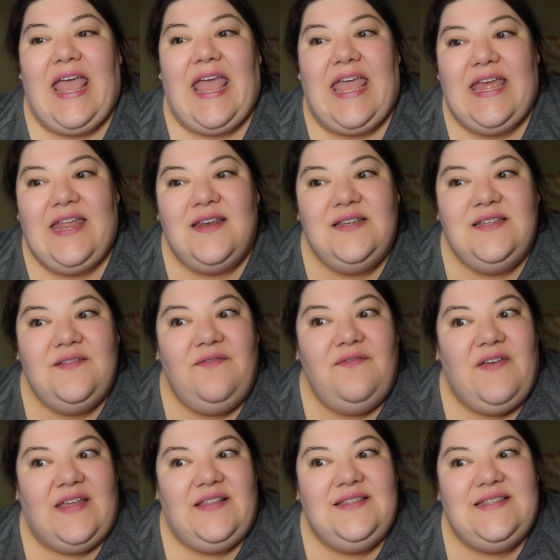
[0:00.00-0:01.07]
In
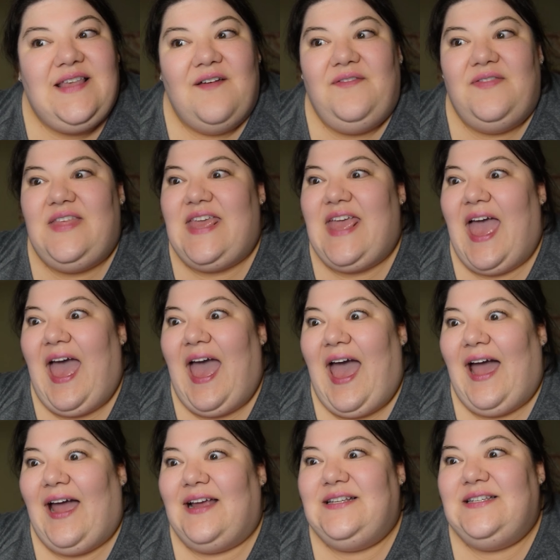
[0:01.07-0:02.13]
Defense of the
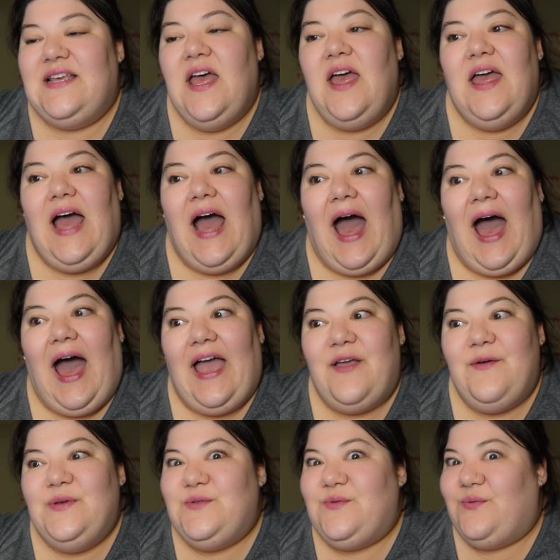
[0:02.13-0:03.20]
Act. I
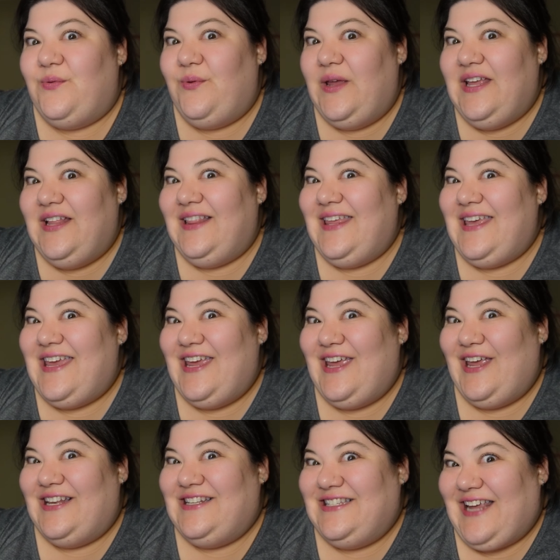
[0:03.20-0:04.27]
was
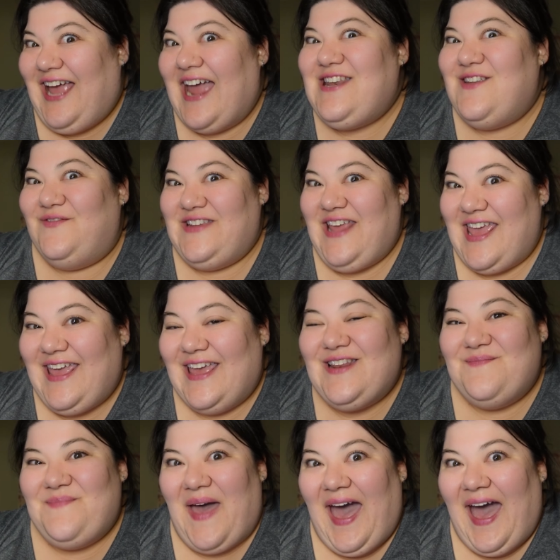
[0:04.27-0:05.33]
really kind of taken
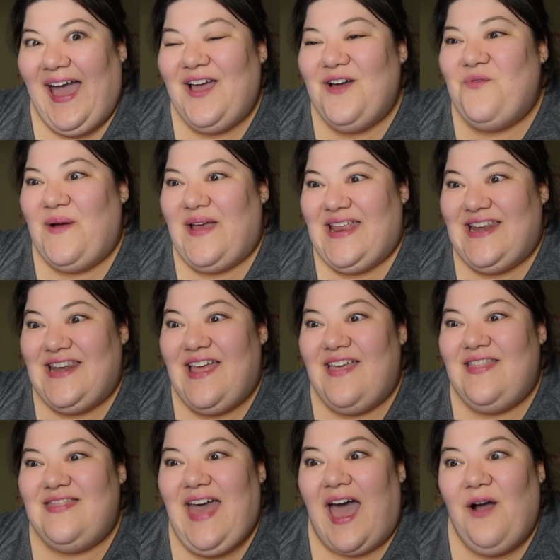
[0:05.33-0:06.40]
aback when
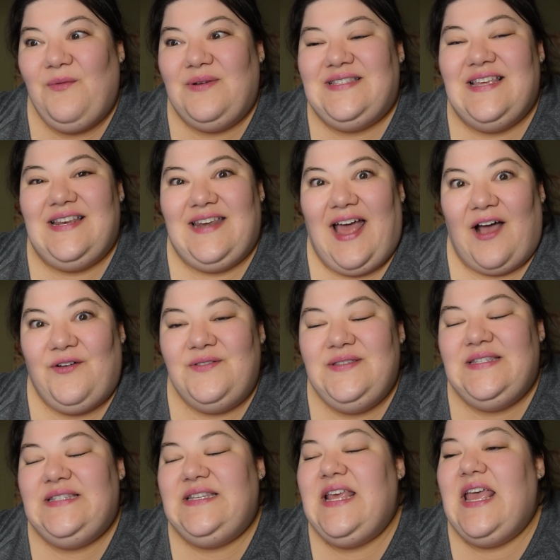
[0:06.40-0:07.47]
that was
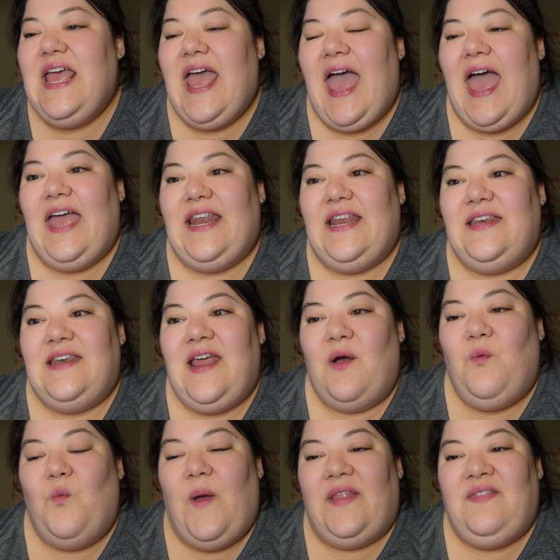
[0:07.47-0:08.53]
announced, and
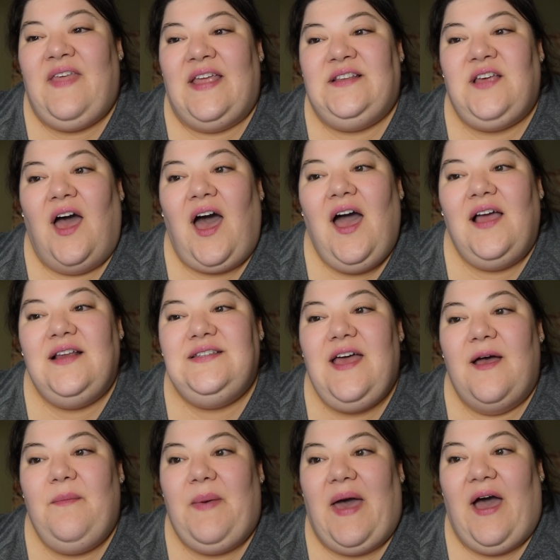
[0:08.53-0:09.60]
when they talked
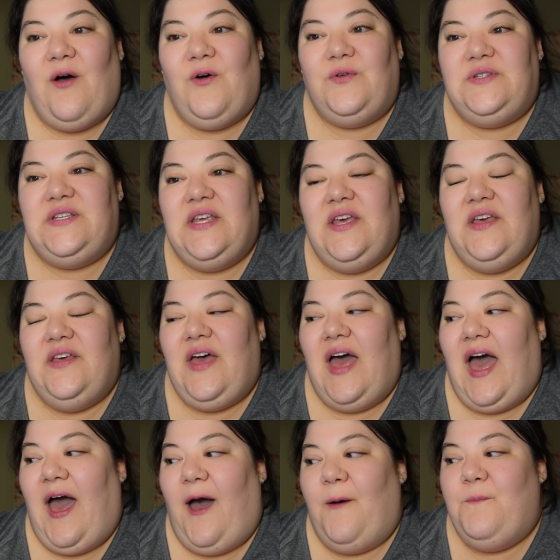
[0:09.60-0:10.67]
about
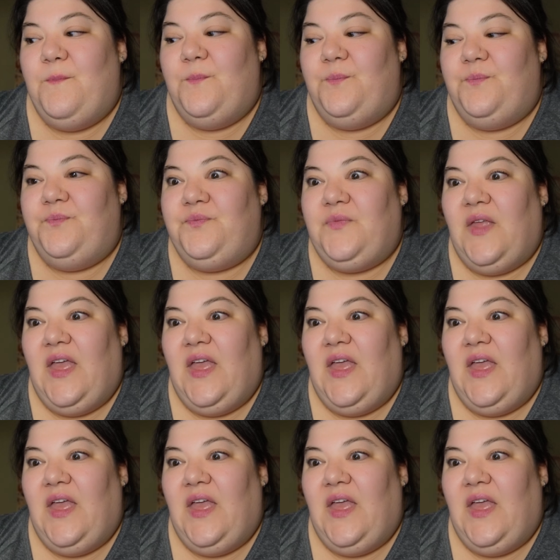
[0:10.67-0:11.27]
it